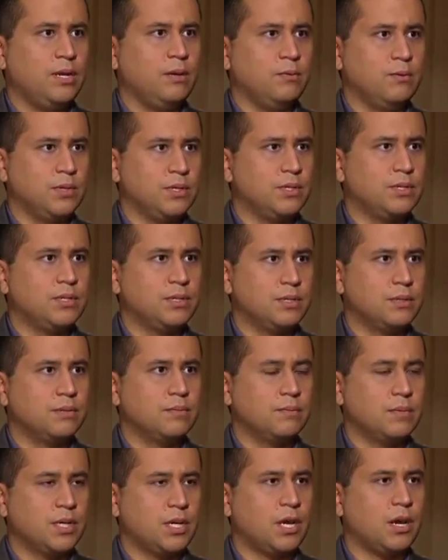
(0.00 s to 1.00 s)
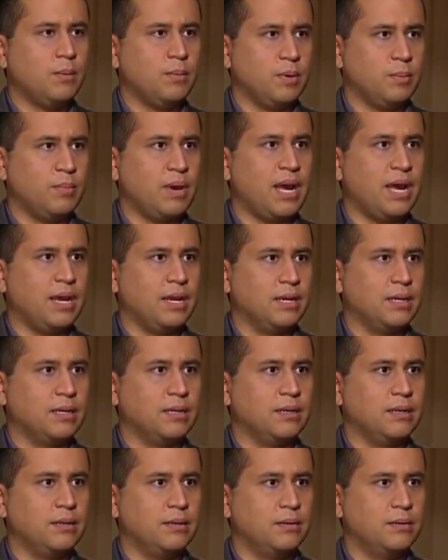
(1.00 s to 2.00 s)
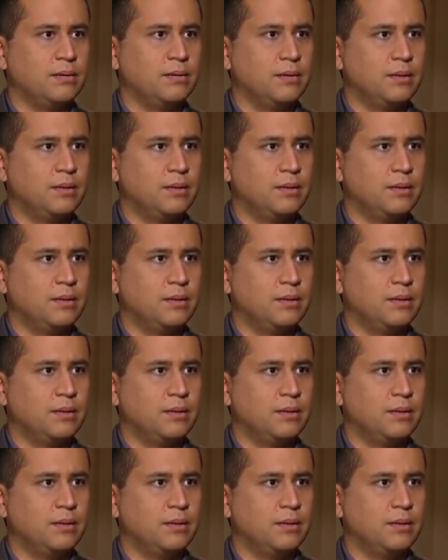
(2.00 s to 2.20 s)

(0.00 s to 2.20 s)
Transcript: he was coming back, and